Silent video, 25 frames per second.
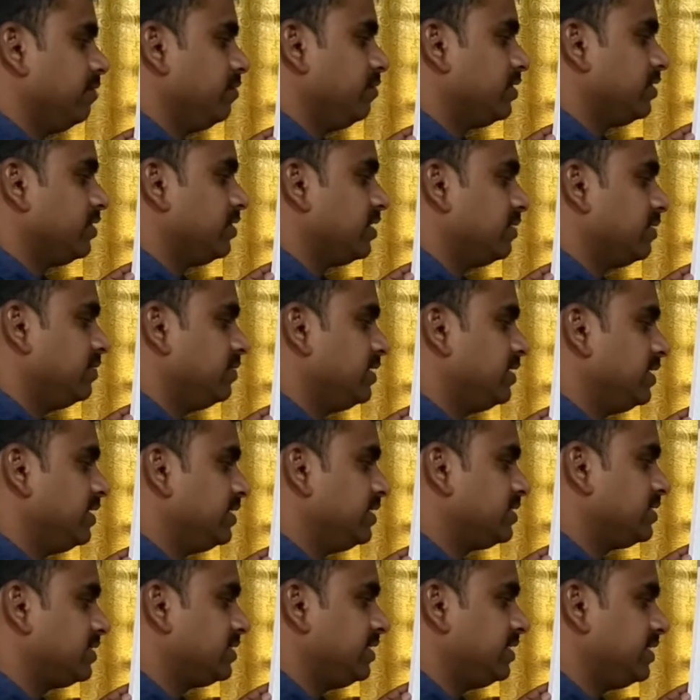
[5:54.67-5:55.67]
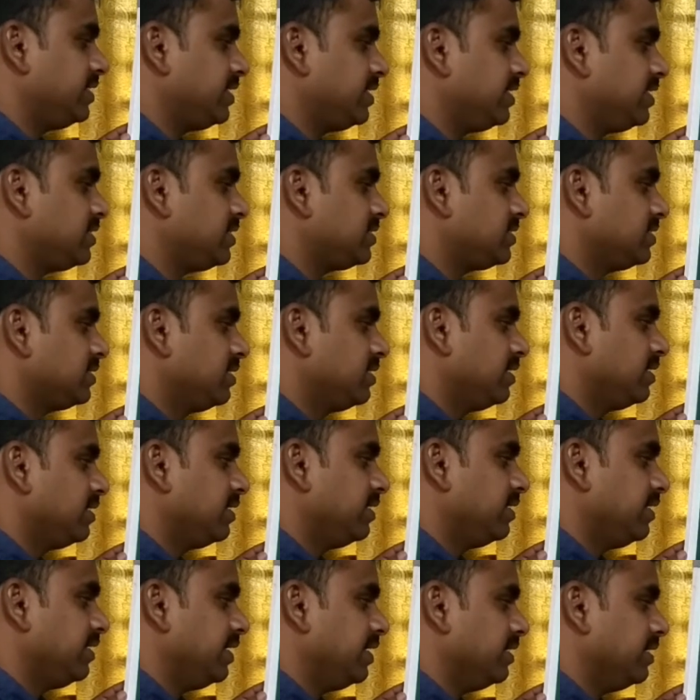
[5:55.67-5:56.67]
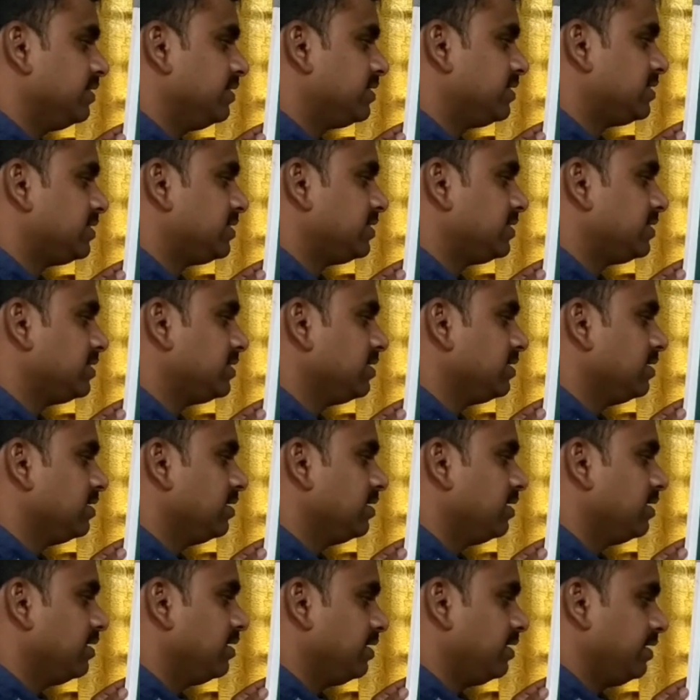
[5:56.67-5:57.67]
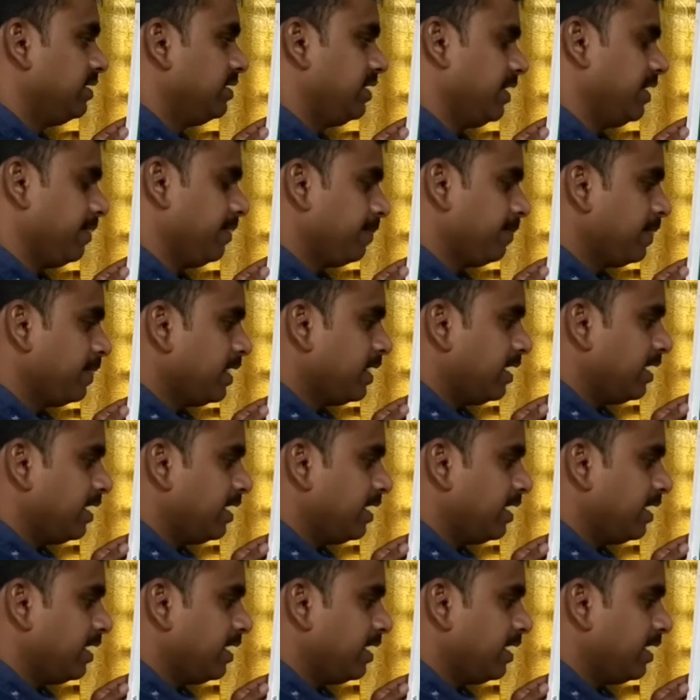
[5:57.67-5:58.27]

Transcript: Width of the each slit is A. This is A.